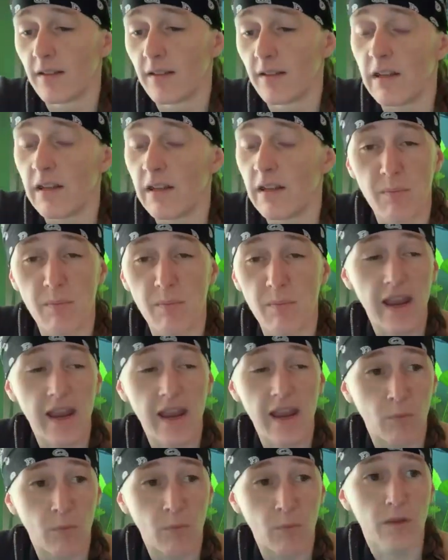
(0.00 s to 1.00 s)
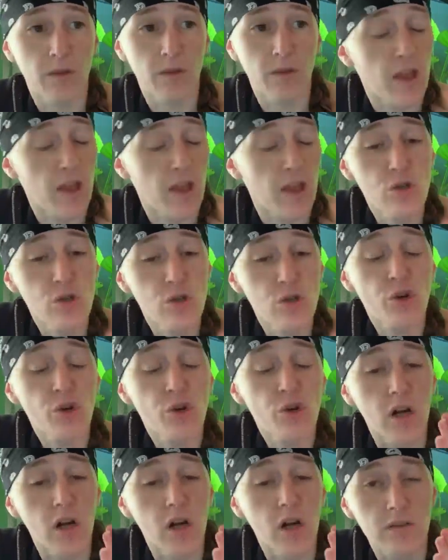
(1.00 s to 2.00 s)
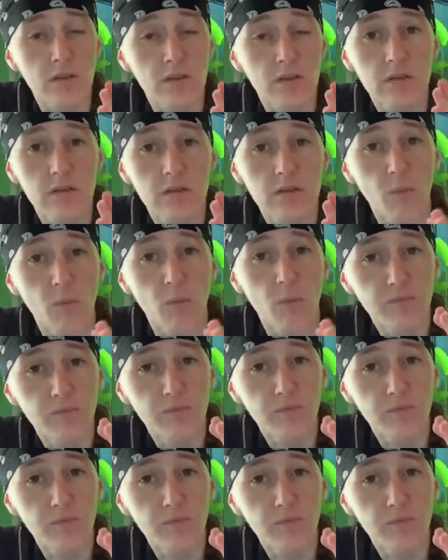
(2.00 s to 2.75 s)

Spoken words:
Even my animals. I'm like, use your words. Don't.